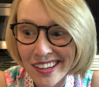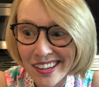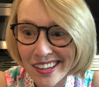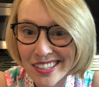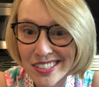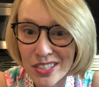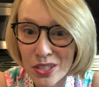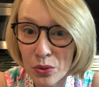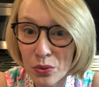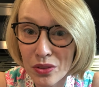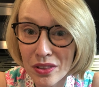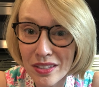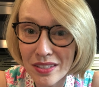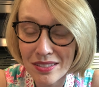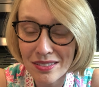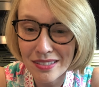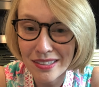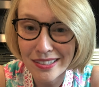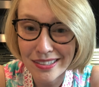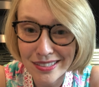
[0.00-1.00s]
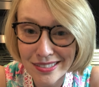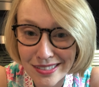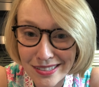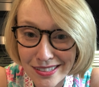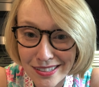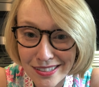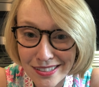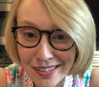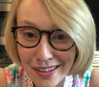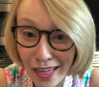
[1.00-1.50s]
And so this is
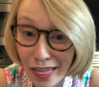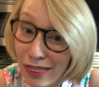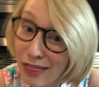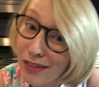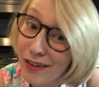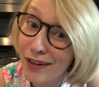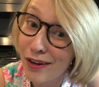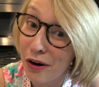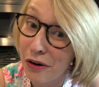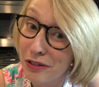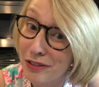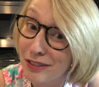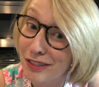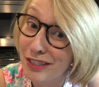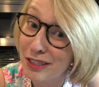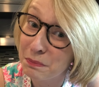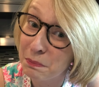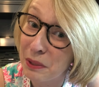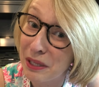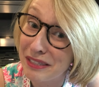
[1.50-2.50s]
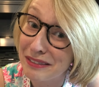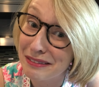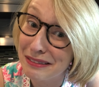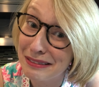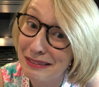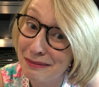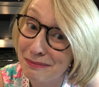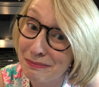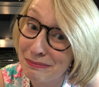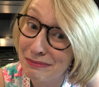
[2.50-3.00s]
the Garden
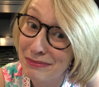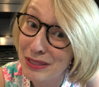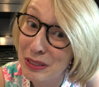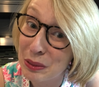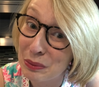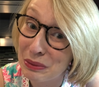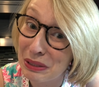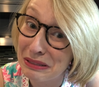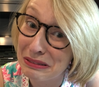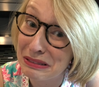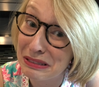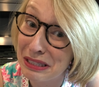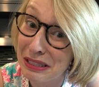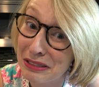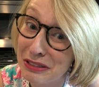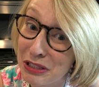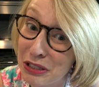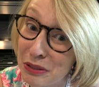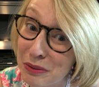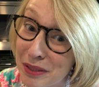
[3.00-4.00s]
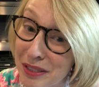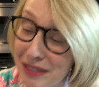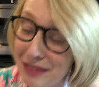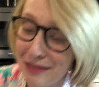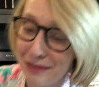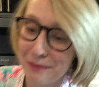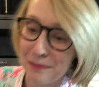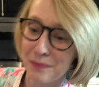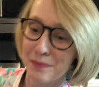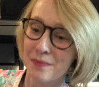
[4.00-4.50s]
Spritz. So let's get to it.
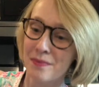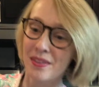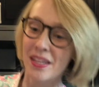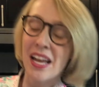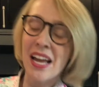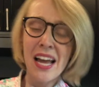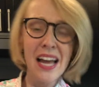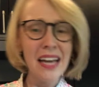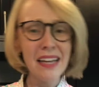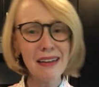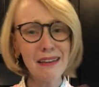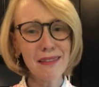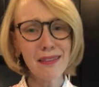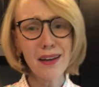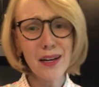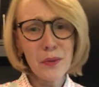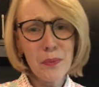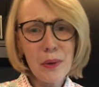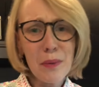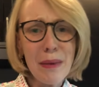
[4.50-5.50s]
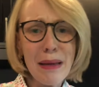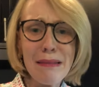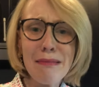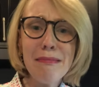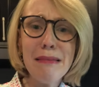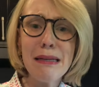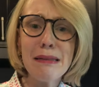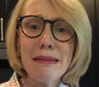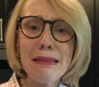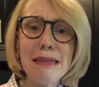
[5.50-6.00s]
And I thought I'd wear my
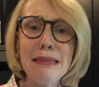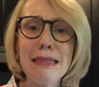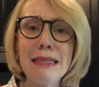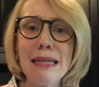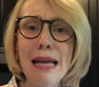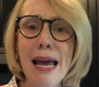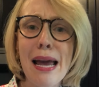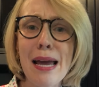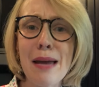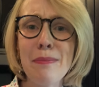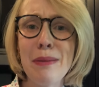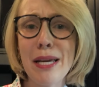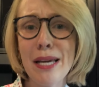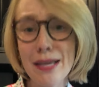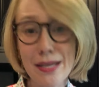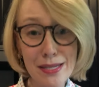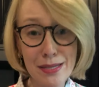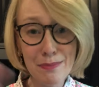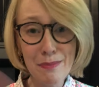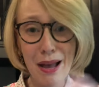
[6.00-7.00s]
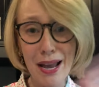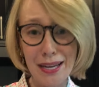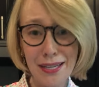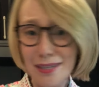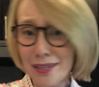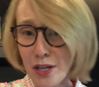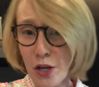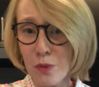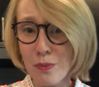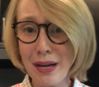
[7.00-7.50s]
lily today because my
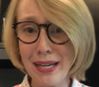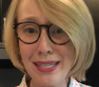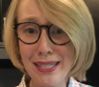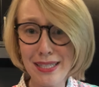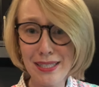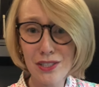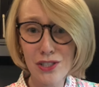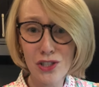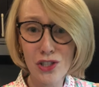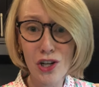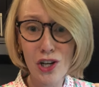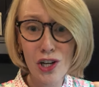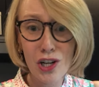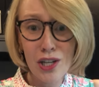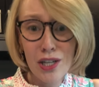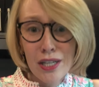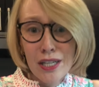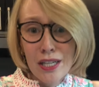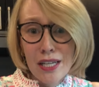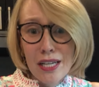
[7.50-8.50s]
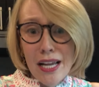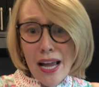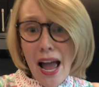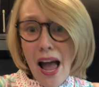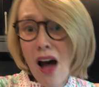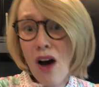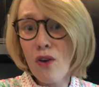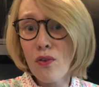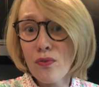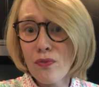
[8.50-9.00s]
Easter
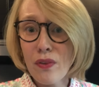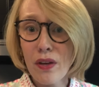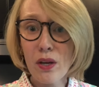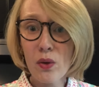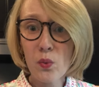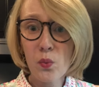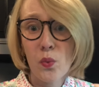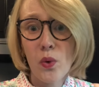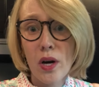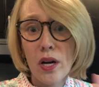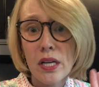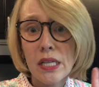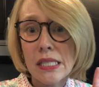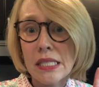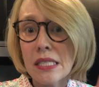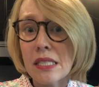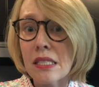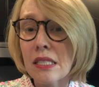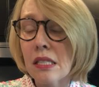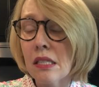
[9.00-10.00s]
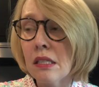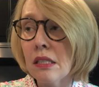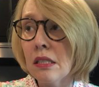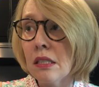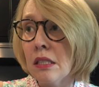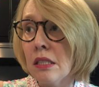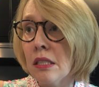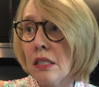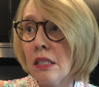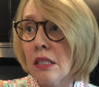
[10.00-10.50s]
outfit was
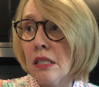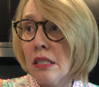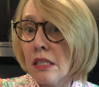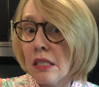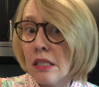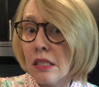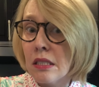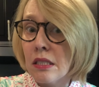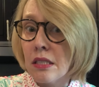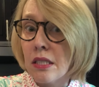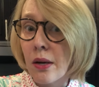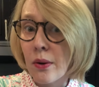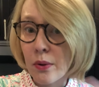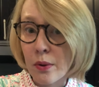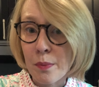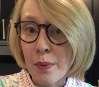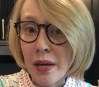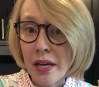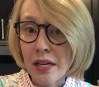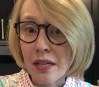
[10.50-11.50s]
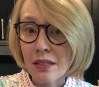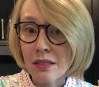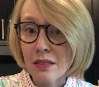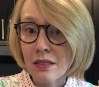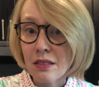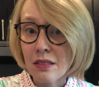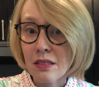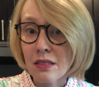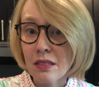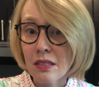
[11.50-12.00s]
yoga
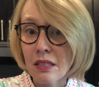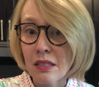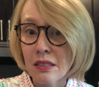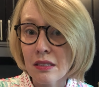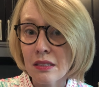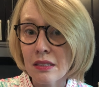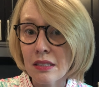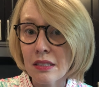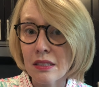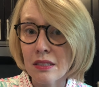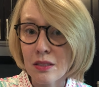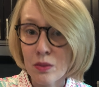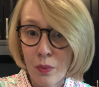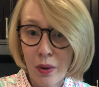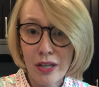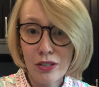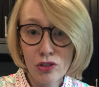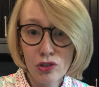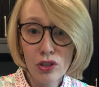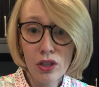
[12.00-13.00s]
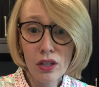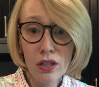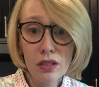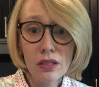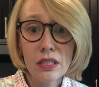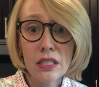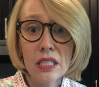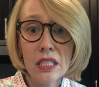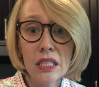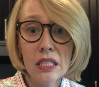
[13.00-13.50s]
pants and a
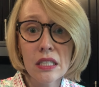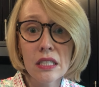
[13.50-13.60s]
sweatshirt.